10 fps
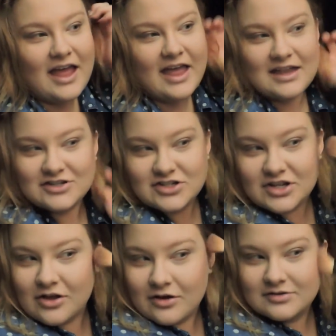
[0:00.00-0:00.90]
And she
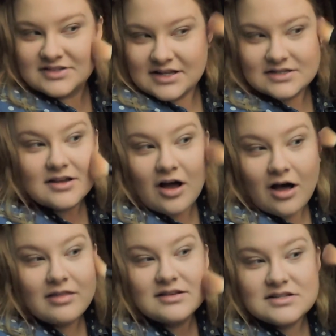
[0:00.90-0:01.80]
goes into
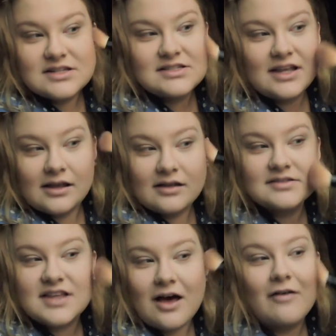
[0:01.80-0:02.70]
all the
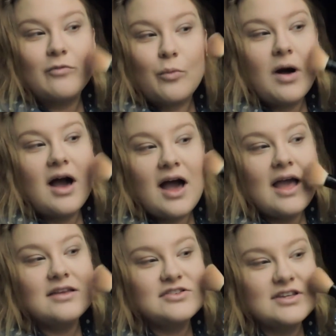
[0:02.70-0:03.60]
details of
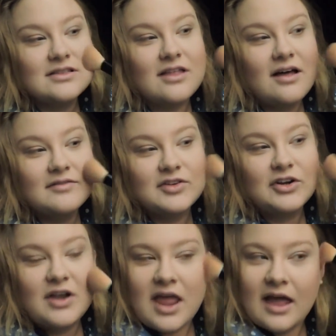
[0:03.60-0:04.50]
why she loves her
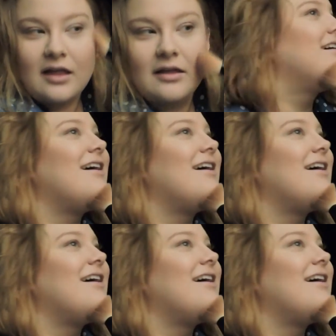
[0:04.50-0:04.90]
neck.